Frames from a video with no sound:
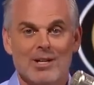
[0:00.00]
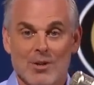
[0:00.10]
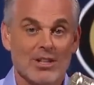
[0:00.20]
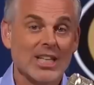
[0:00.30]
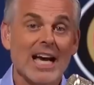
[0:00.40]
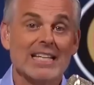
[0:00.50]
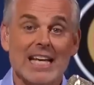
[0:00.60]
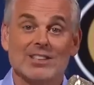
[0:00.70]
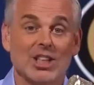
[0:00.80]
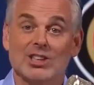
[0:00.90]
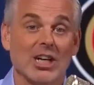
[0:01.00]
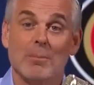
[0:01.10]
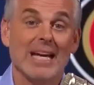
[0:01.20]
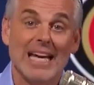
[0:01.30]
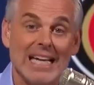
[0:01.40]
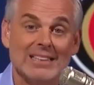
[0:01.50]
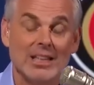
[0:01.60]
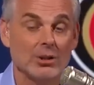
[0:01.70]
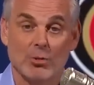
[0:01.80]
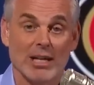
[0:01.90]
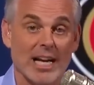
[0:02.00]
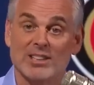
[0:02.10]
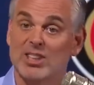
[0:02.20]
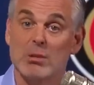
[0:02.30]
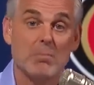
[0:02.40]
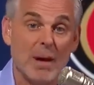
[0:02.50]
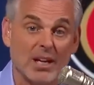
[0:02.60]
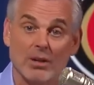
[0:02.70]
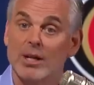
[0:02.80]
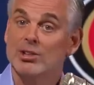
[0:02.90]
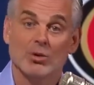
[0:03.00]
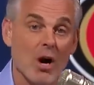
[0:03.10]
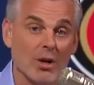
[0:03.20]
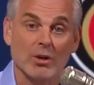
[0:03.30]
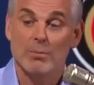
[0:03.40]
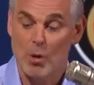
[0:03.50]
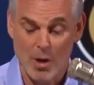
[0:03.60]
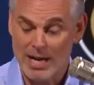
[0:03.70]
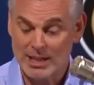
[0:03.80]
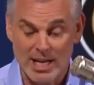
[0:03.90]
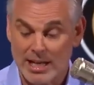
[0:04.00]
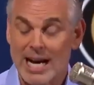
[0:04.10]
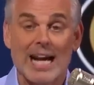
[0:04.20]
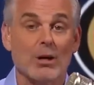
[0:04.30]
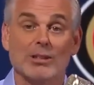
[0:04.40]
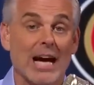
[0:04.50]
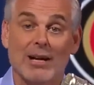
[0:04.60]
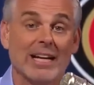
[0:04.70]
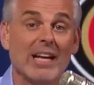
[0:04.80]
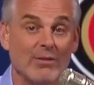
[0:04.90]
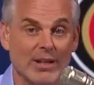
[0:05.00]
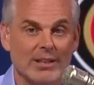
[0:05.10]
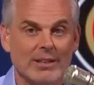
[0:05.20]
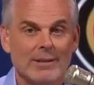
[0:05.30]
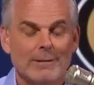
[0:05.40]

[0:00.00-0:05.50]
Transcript: So this idea it's just going to be easy. Trey Lance could be bigger, stronger, more athletic. I don't doubt any of it.